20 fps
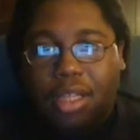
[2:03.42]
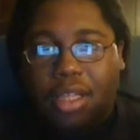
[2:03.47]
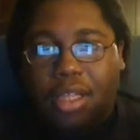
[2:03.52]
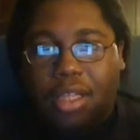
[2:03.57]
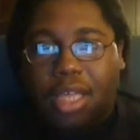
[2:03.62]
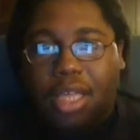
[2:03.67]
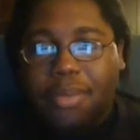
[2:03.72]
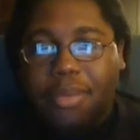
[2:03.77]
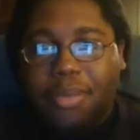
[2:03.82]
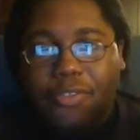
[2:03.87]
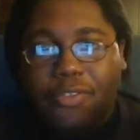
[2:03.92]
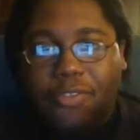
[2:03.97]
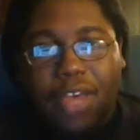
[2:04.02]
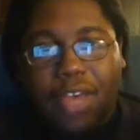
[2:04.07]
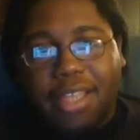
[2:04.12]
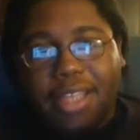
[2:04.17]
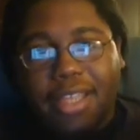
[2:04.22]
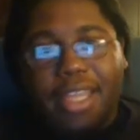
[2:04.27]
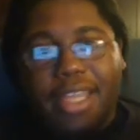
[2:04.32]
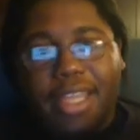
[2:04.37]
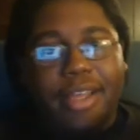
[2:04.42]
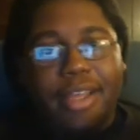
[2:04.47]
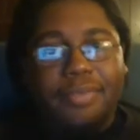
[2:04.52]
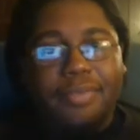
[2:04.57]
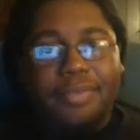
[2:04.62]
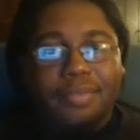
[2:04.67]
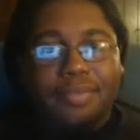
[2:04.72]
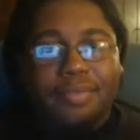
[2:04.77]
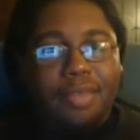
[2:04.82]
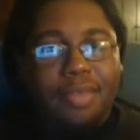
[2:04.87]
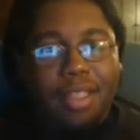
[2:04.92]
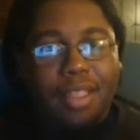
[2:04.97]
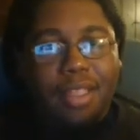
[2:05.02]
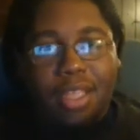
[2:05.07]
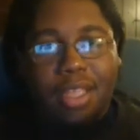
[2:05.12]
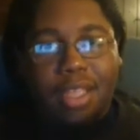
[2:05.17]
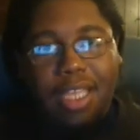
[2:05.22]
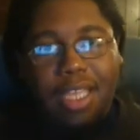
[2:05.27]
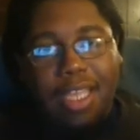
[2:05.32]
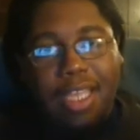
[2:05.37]
Come to find out,
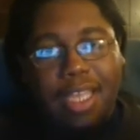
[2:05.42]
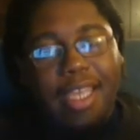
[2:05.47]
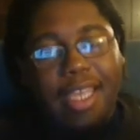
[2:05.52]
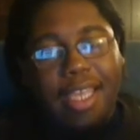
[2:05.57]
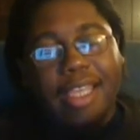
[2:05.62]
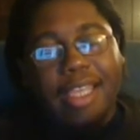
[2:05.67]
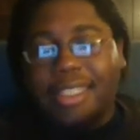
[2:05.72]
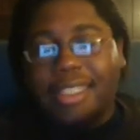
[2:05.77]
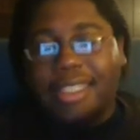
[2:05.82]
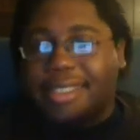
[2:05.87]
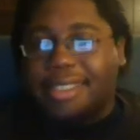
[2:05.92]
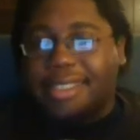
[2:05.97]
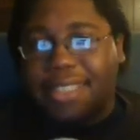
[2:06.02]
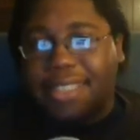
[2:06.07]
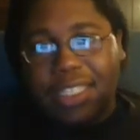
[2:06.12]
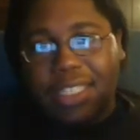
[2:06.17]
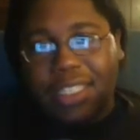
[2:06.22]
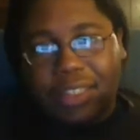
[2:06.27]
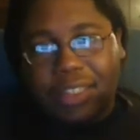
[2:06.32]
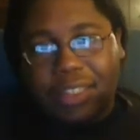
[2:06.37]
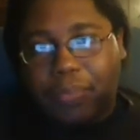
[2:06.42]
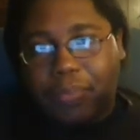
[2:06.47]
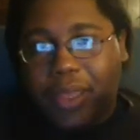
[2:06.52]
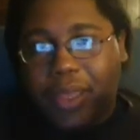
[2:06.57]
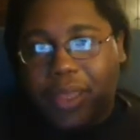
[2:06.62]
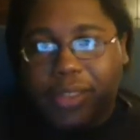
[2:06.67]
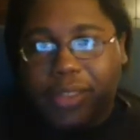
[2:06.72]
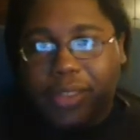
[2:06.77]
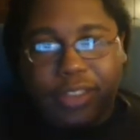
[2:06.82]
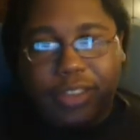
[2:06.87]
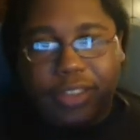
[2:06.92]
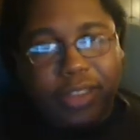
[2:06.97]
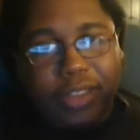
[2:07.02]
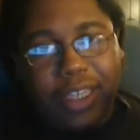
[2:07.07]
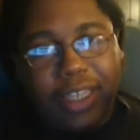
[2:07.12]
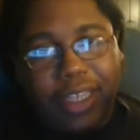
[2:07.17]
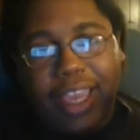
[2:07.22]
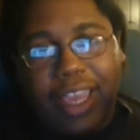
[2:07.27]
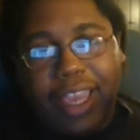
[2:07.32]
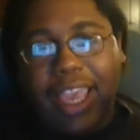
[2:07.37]
he done sent the picture
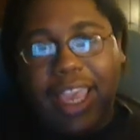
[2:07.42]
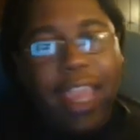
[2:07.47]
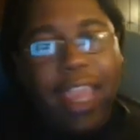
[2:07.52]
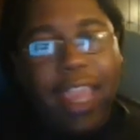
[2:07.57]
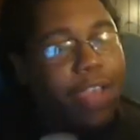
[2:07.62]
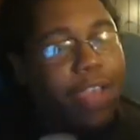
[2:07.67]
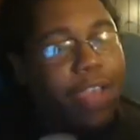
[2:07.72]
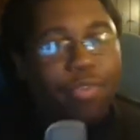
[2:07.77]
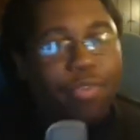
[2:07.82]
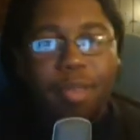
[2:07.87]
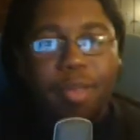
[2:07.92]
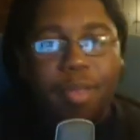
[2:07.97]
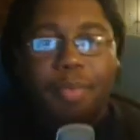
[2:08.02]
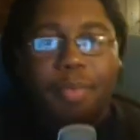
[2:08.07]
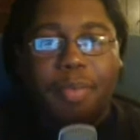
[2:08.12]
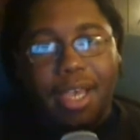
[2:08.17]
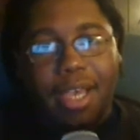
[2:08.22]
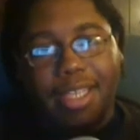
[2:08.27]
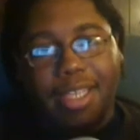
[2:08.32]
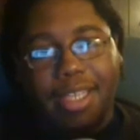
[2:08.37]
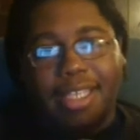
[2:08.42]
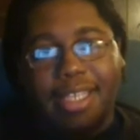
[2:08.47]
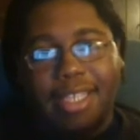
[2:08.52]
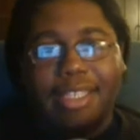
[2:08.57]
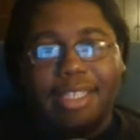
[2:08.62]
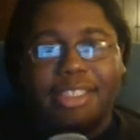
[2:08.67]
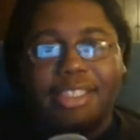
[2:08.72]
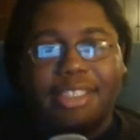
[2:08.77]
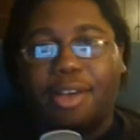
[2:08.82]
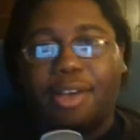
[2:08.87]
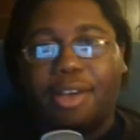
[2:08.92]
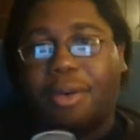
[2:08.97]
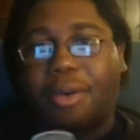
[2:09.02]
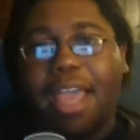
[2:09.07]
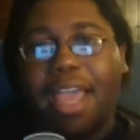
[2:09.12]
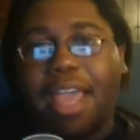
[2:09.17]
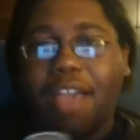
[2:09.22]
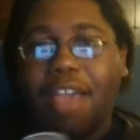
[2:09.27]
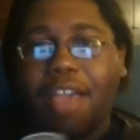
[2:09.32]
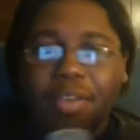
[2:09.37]
to everybody. He done told
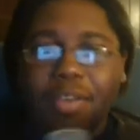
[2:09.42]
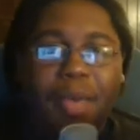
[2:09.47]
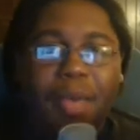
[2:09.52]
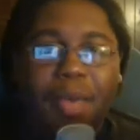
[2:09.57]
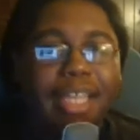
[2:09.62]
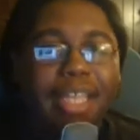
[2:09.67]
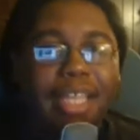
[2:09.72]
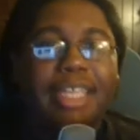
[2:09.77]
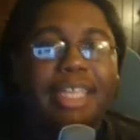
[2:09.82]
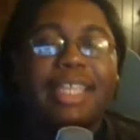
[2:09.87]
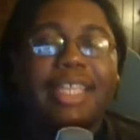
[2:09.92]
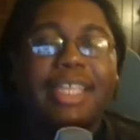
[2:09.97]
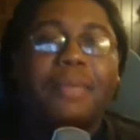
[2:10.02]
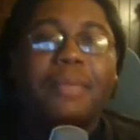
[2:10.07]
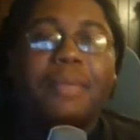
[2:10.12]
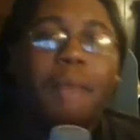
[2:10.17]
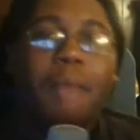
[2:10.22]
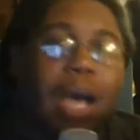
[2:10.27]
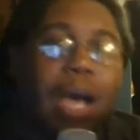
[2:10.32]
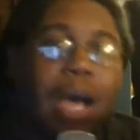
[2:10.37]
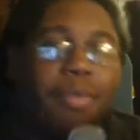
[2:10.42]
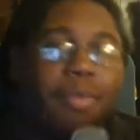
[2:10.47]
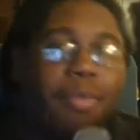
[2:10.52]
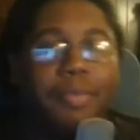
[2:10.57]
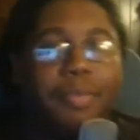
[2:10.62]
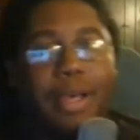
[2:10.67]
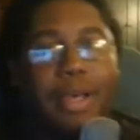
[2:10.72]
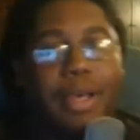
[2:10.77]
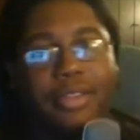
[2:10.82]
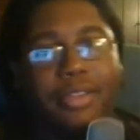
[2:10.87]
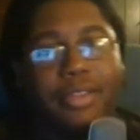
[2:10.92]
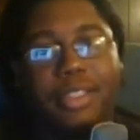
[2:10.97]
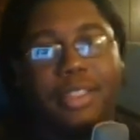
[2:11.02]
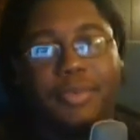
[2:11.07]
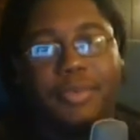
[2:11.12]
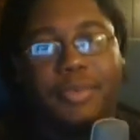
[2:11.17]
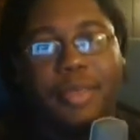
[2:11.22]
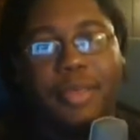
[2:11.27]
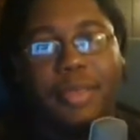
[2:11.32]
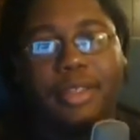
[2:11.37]
everybody and their mama about
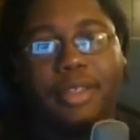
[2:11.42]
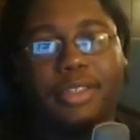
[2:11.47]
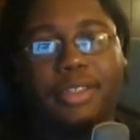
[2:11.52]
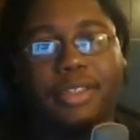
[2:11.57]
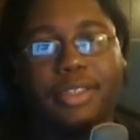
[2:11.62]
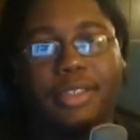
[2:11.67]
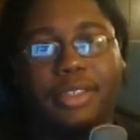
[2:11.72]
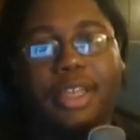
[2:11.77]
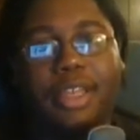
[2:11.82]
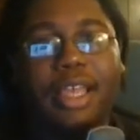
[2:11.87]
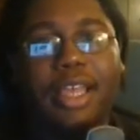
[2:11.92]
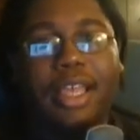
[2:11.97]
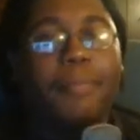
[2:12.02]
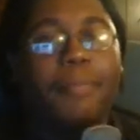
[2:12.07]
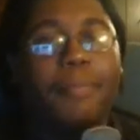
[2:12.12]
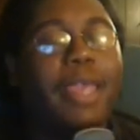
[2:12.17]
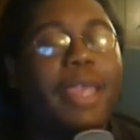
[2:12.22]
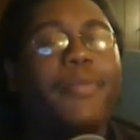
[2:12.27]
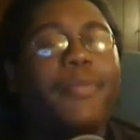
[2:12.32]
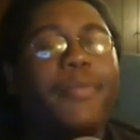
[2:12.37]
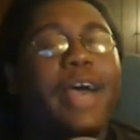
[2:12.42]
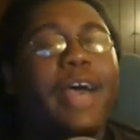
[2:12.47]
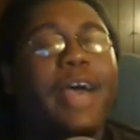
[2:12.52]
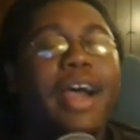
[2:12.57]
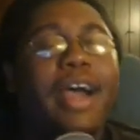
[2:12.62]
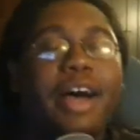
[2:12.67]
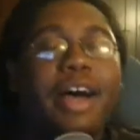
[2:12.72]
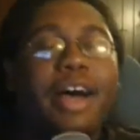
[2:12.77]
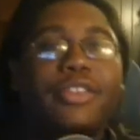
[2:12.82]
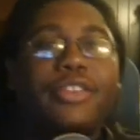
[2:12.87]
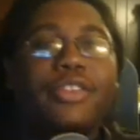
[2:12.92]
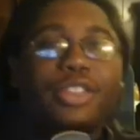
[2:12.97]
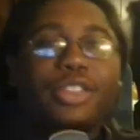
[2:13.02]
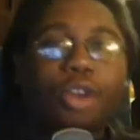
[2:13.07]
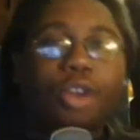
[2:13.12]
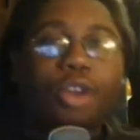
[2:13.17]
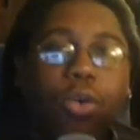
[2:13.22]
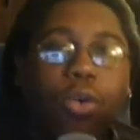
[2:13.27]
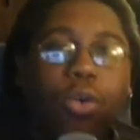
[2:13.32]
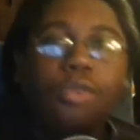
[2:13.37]
this picture. People at other
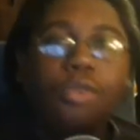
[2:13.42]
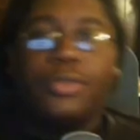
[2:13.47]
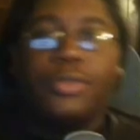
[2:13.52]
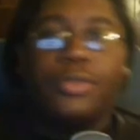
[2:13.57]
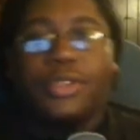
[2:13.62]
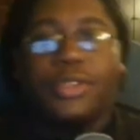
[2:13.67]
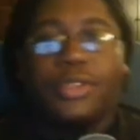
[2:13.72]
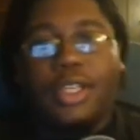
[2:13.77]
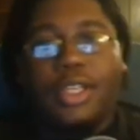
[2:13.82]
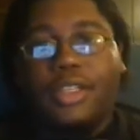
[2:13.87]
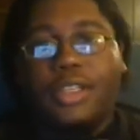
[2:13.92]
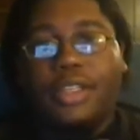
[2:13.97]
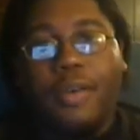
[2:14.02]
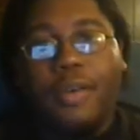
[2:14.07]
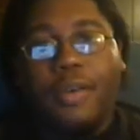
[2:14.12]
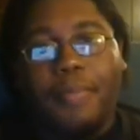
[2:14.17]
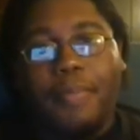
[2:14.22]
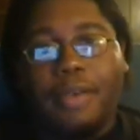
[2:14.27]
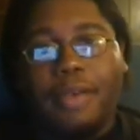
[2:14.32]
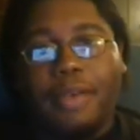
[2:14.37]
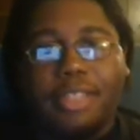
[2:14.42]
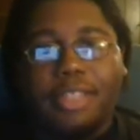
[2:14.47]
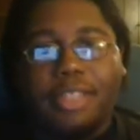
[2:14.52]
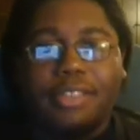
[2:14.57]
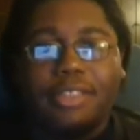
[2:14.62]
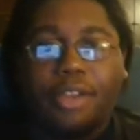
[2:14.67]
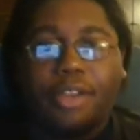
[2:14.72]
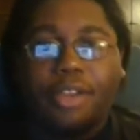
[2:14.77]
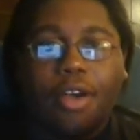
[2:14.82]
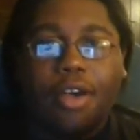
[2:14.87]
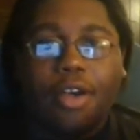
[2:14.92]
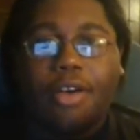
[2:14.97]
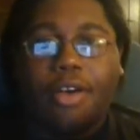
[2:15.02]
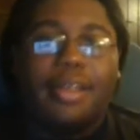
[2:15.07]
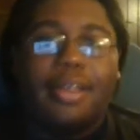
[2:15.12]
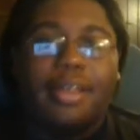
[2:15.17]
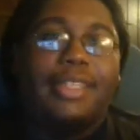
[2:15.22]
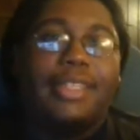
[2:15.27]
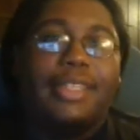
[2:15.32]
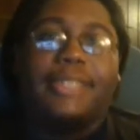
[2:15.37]
schools know about this girl
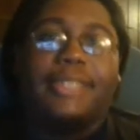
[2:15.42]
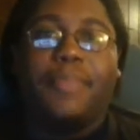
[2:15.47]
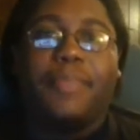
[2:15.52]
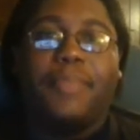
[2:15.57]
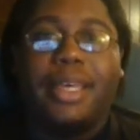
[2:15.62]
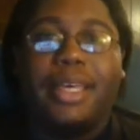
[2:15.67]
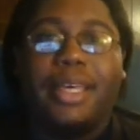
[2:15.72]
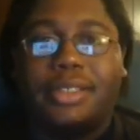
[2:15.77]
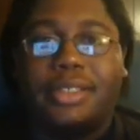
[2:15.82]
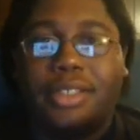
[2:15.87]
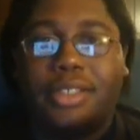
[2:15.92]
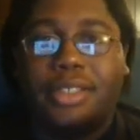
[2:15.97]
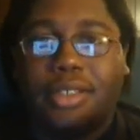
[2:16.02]
and this picture.